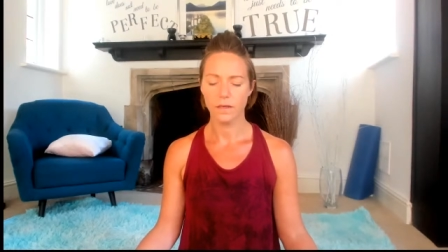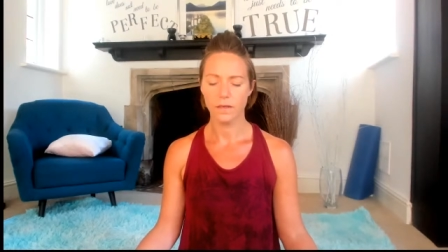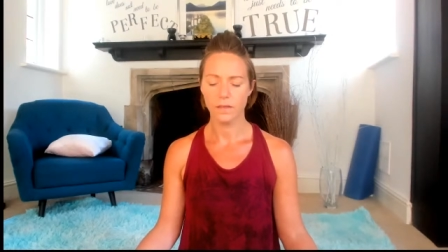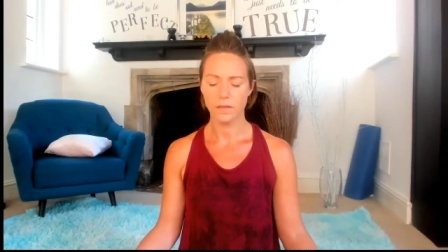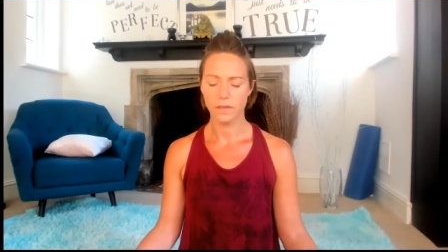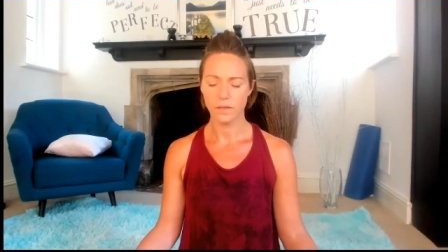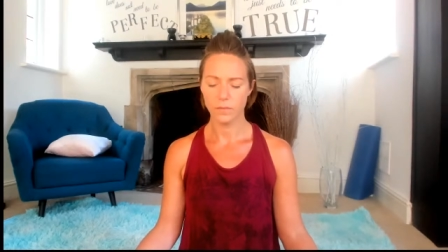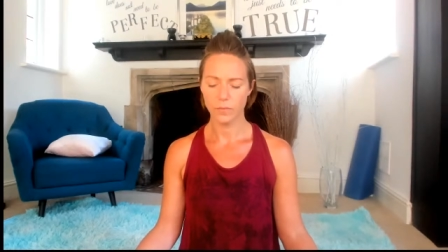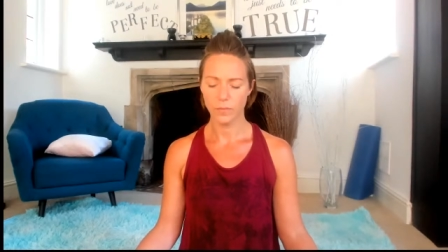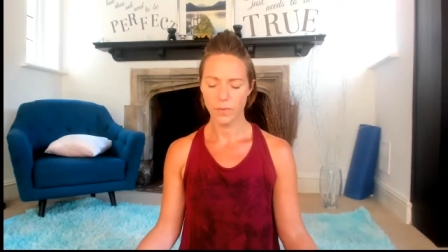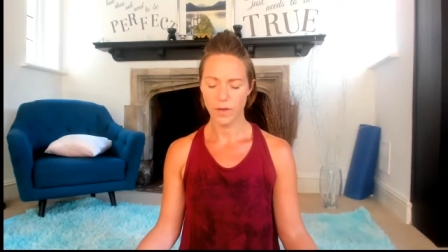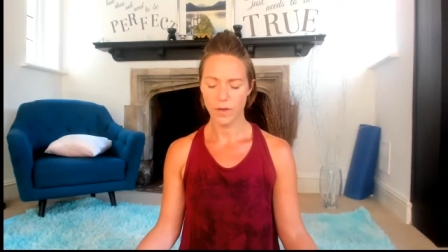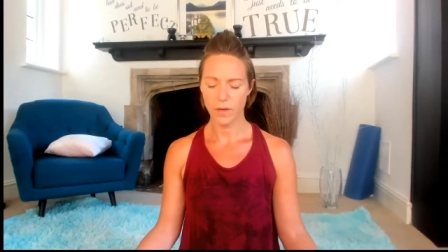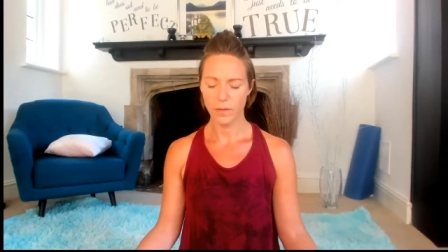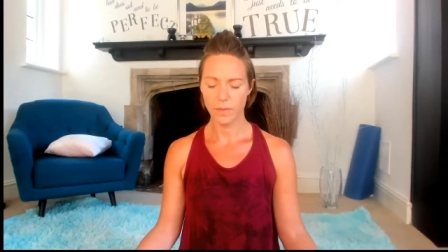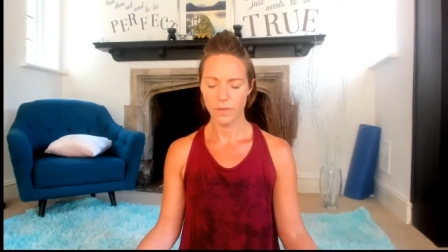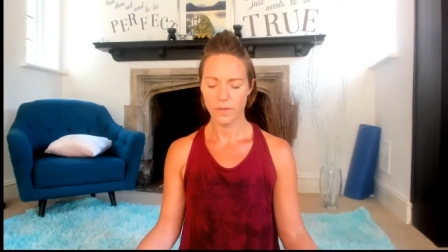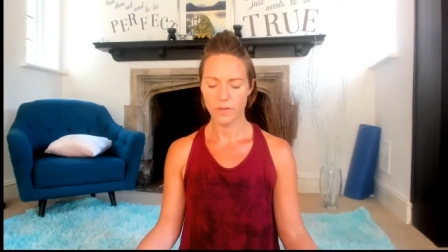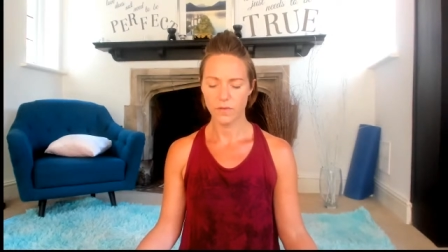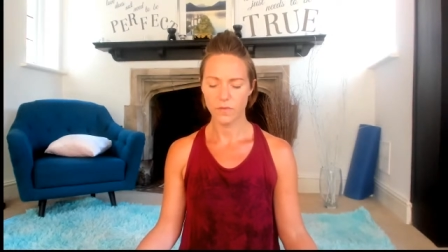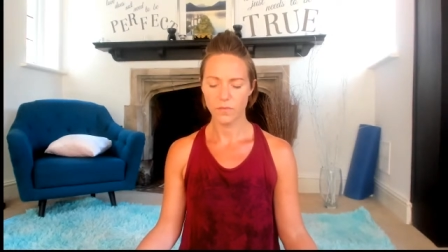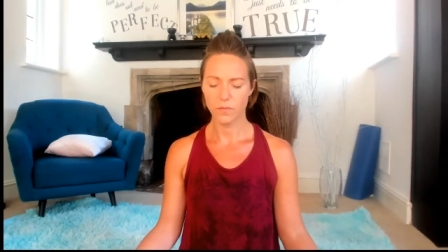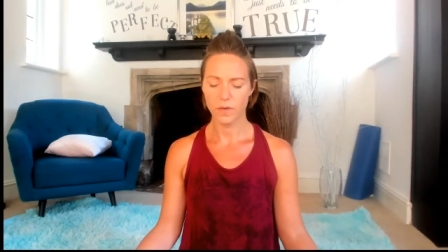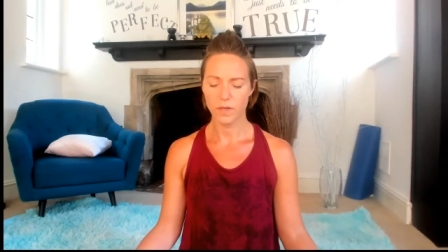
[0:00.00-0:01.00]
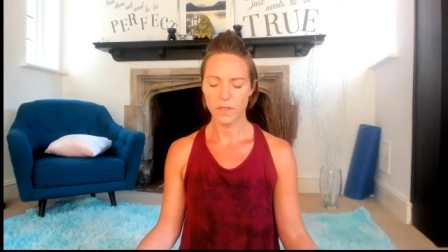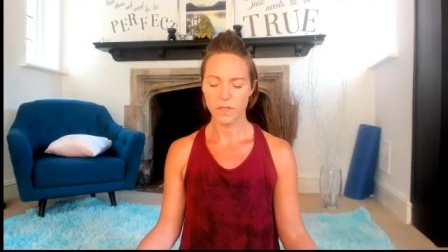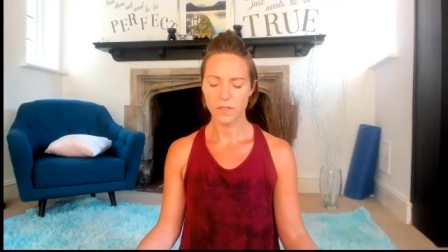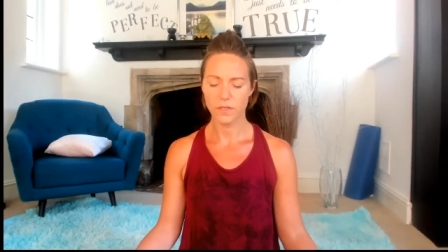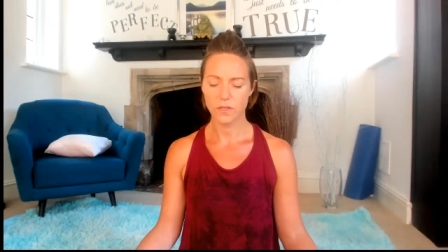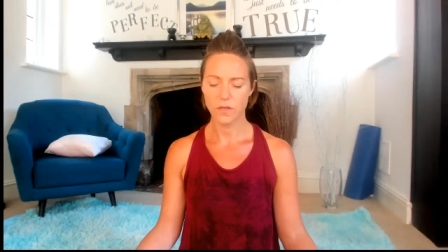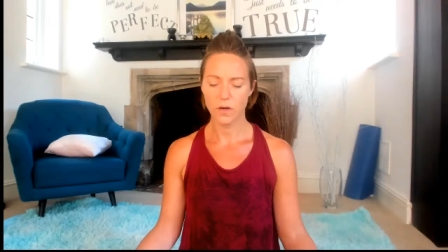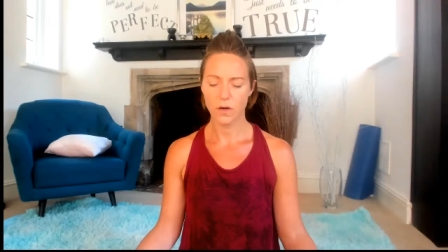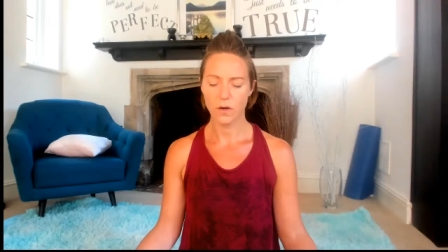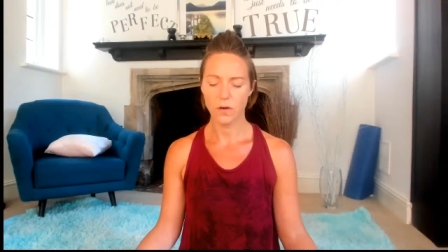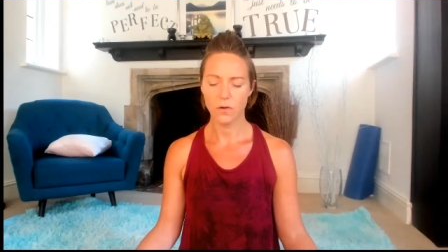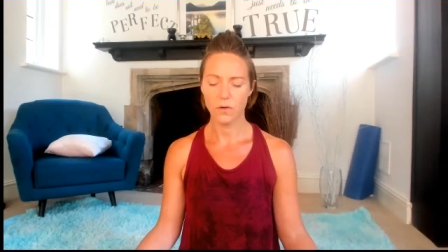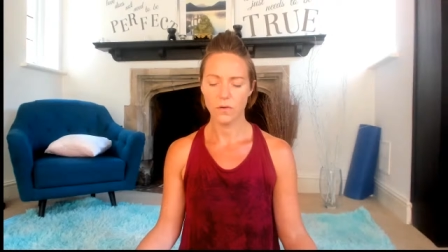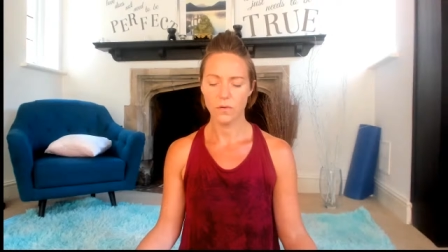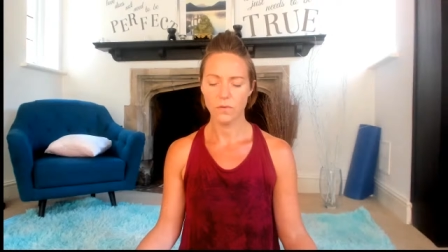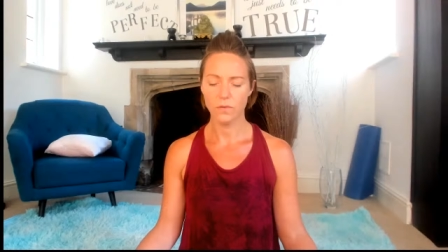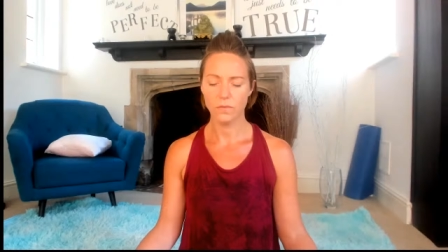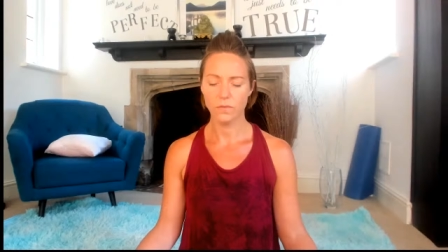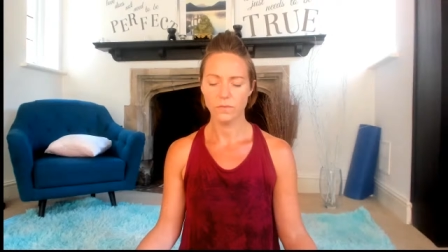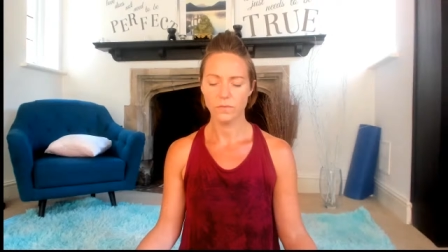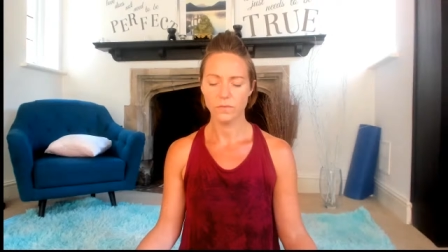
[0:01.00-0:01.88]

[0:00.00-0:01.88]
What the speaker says: the purpose of my soul.